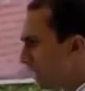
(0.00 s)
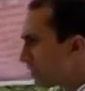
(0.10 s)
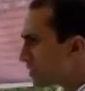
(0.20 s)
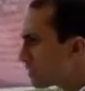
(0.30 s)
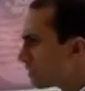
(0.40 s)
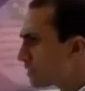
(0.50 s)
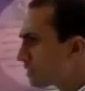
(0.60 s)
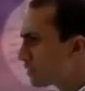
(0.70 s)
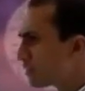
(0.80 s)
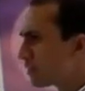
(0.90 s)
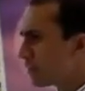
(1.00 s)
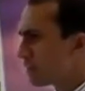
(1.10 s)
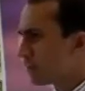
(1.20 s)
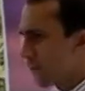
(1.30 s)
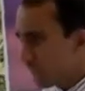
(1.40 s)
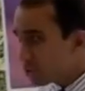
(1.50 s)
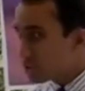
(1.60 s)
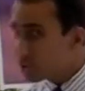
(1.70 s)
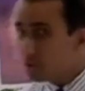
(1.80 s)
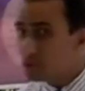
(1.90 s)
yes? Aaron
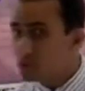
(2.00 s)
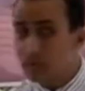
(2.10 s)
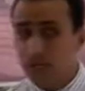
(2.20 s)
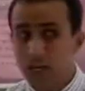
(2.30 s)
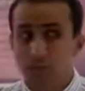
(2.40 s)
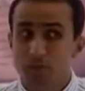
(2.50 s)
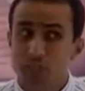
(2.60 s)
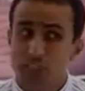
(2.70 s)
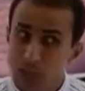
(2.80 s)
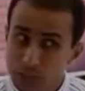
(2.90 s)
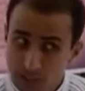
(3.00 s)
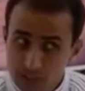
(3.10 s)
was supposed to get leprosy as well,